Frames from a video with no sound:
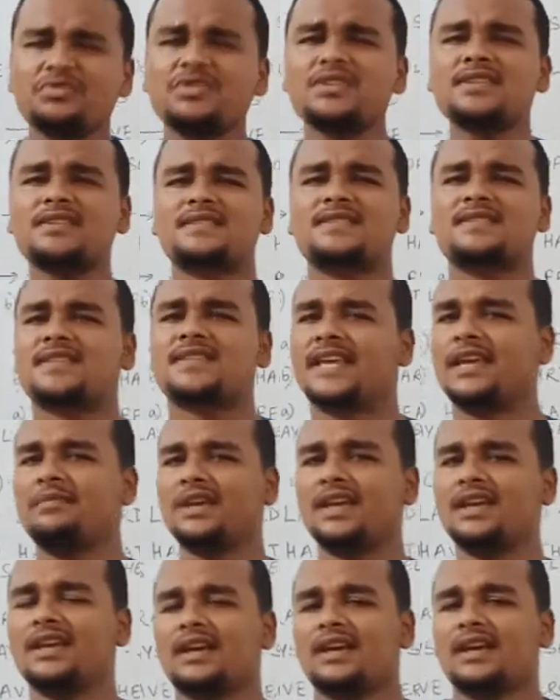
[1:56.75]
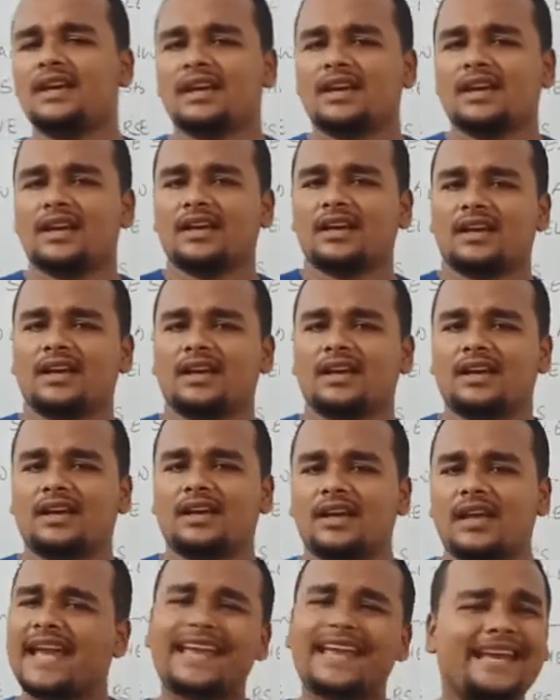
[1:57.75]
just say me
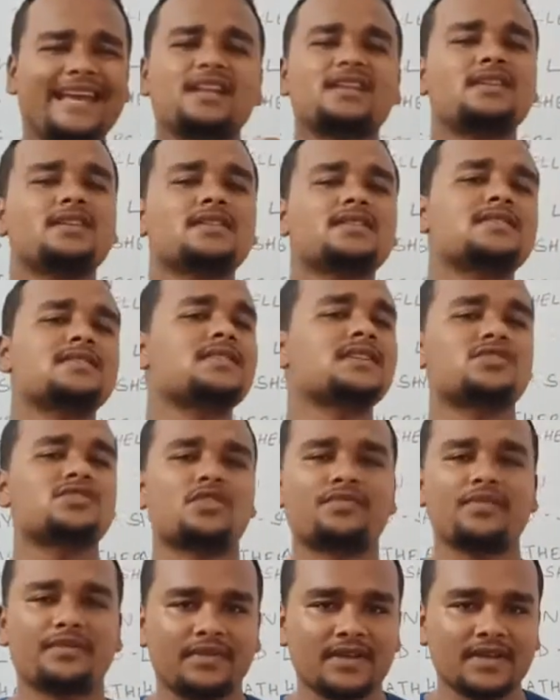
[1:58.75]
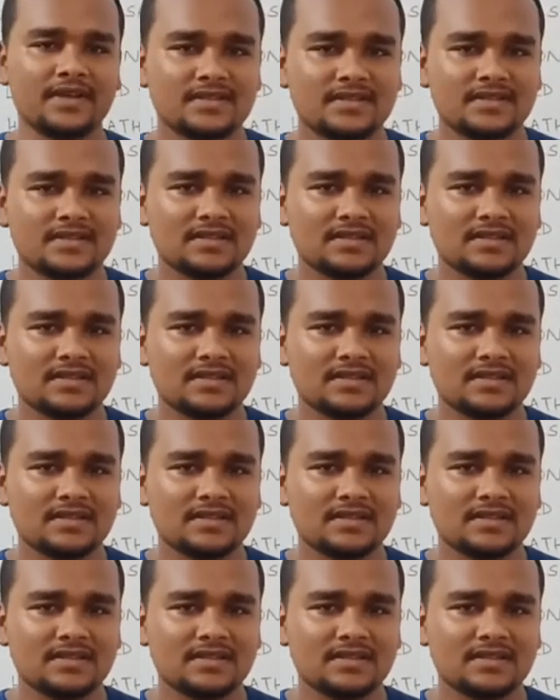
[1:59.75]
characteristics of a fish?